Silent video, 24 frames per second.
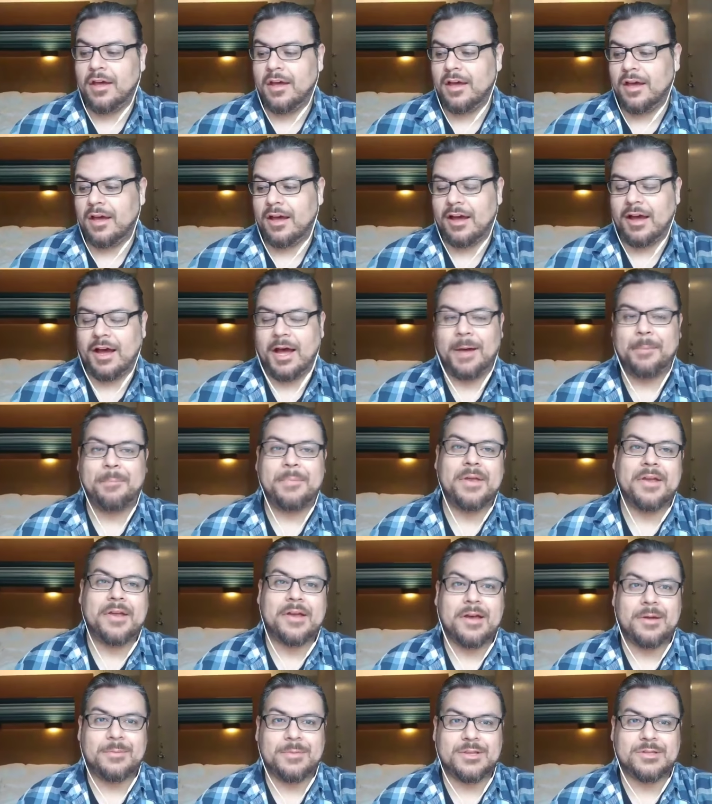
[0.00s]
Uh,
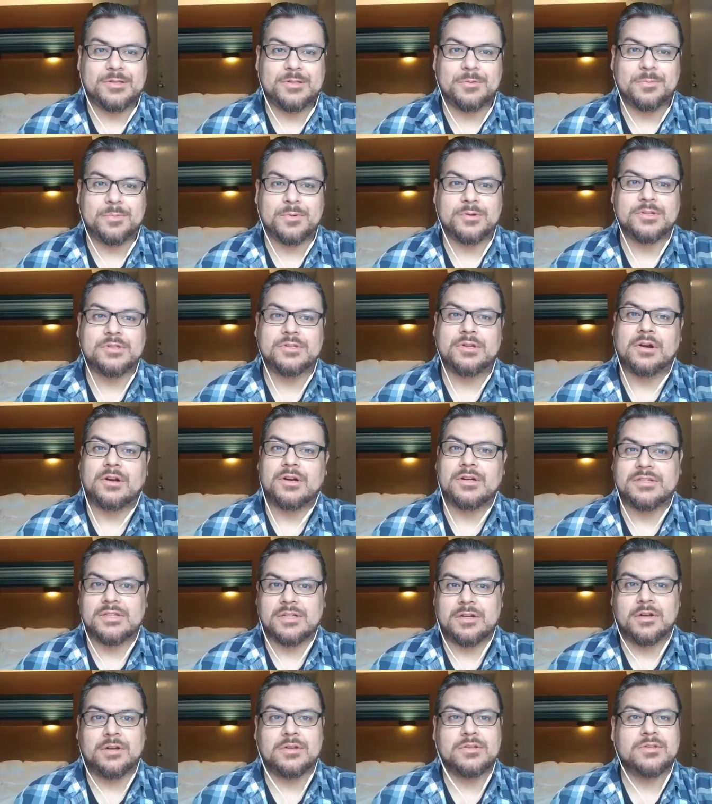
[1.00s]
up-and-coming superstars
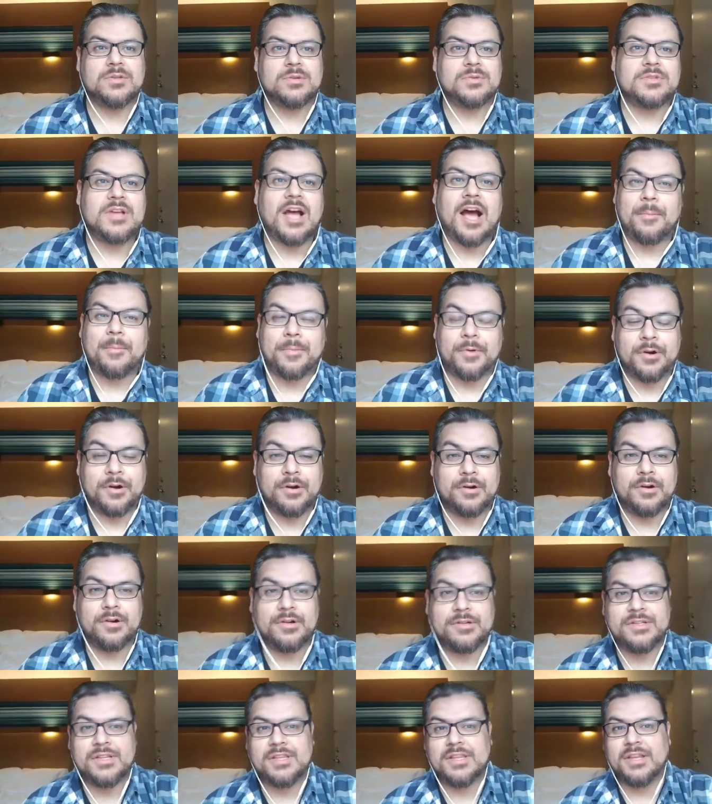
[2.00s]
and also top
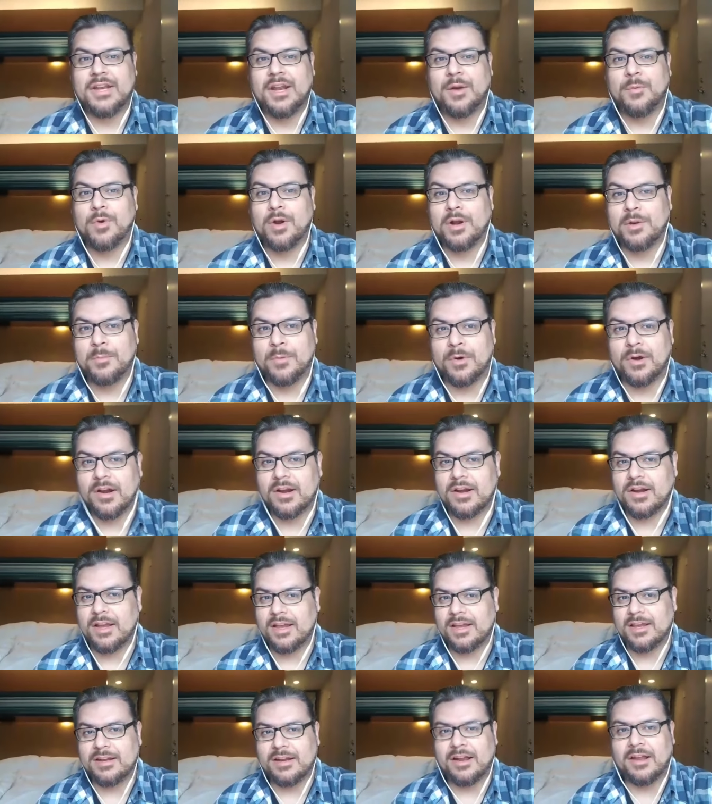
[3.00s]
earners in the network
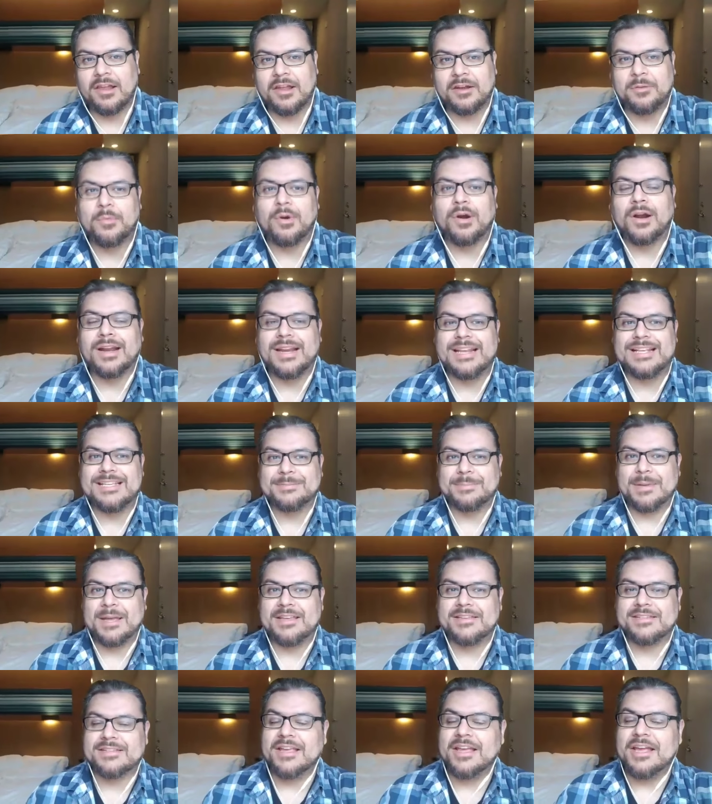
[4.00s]
marketing and online marketing
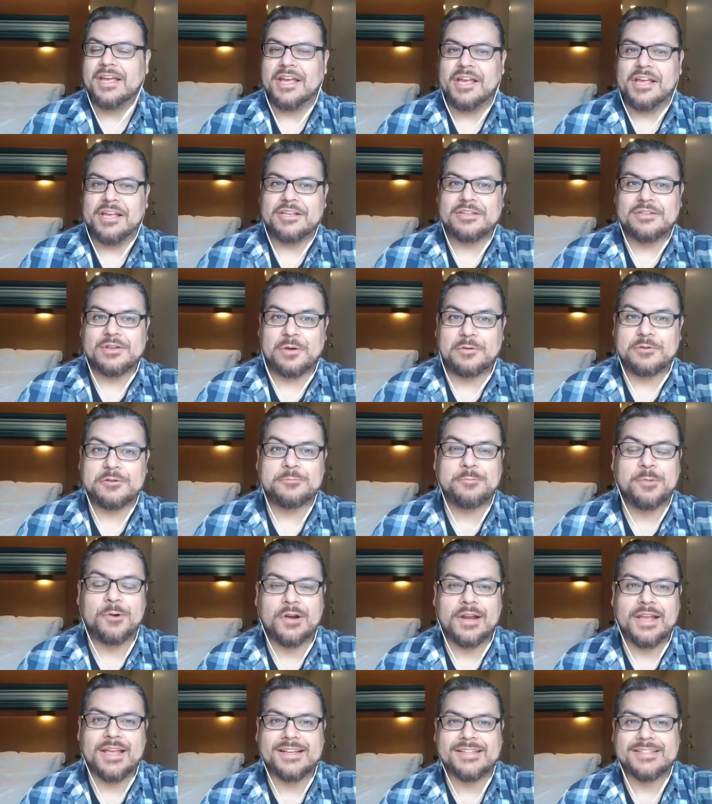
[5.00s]
space. So it was
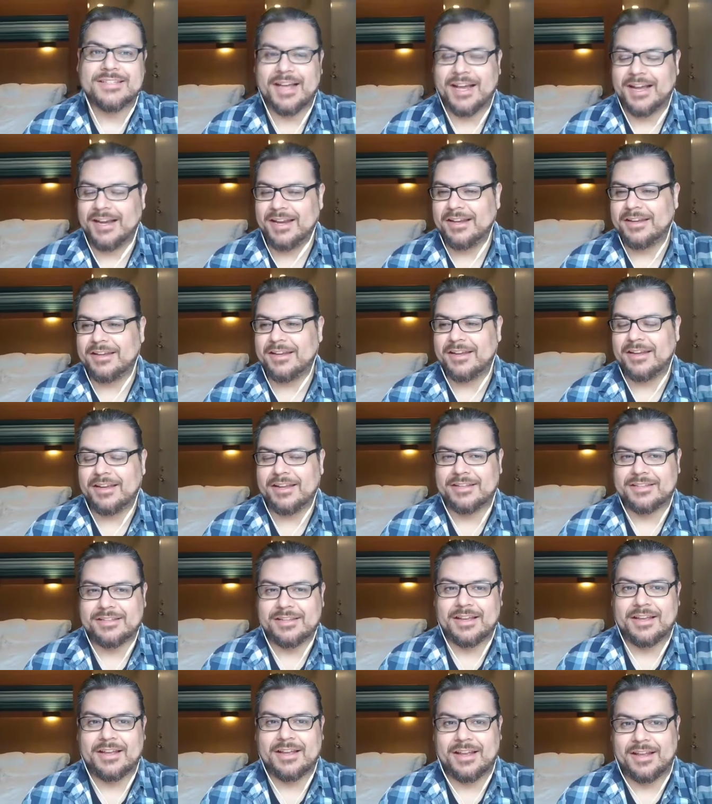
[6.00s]
pretty exciting to
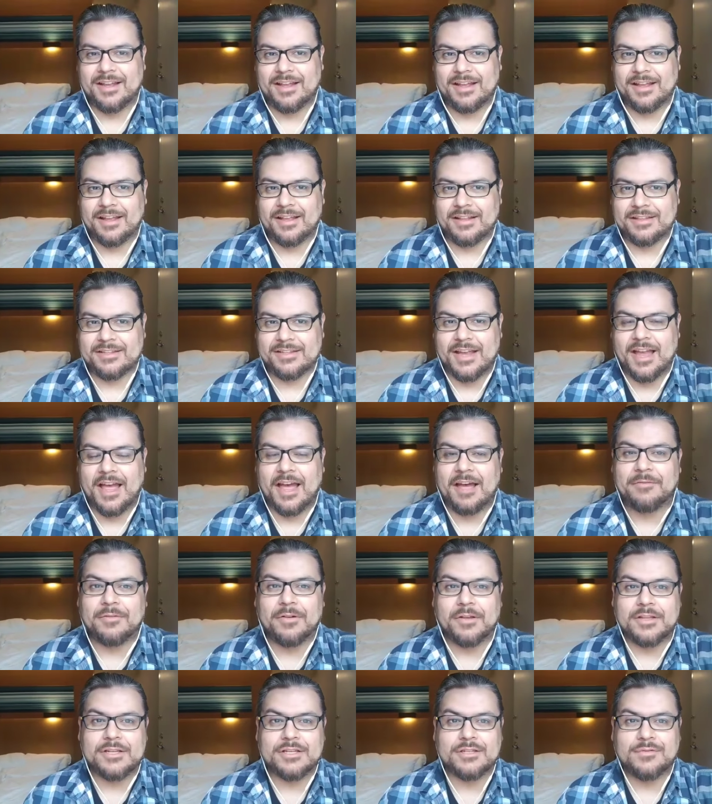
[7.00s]
to, to
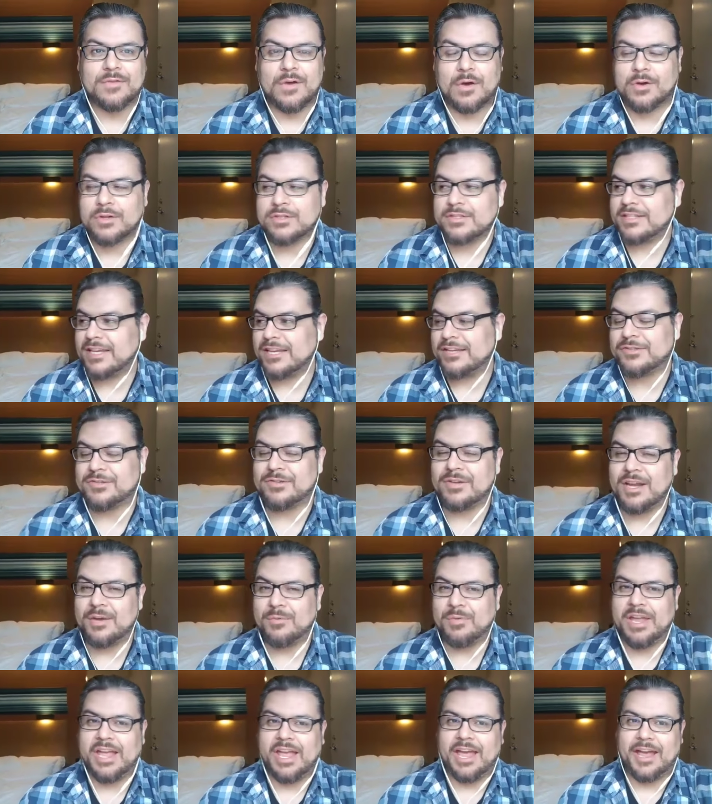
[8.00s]
have all these folks.
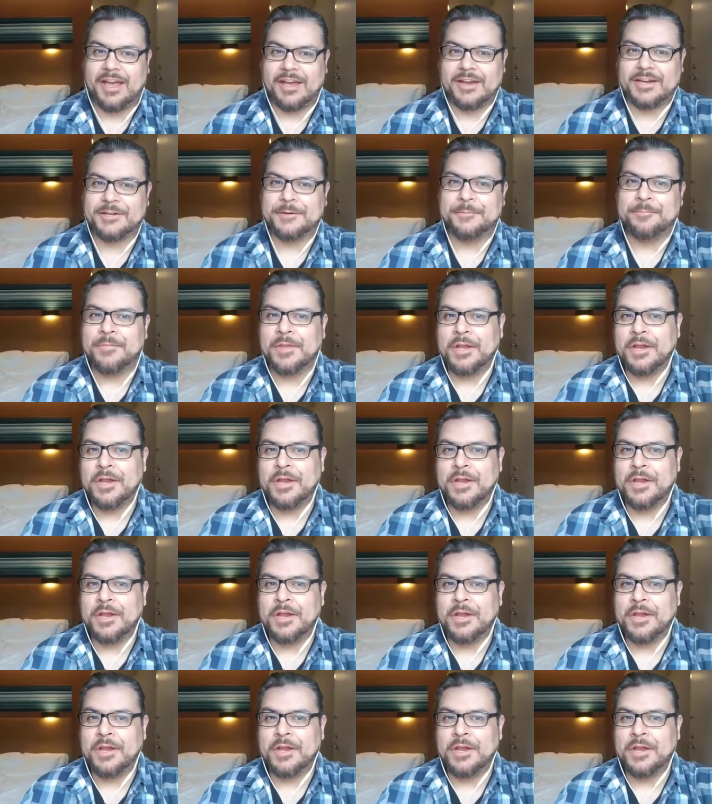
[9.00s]
Yesterday we had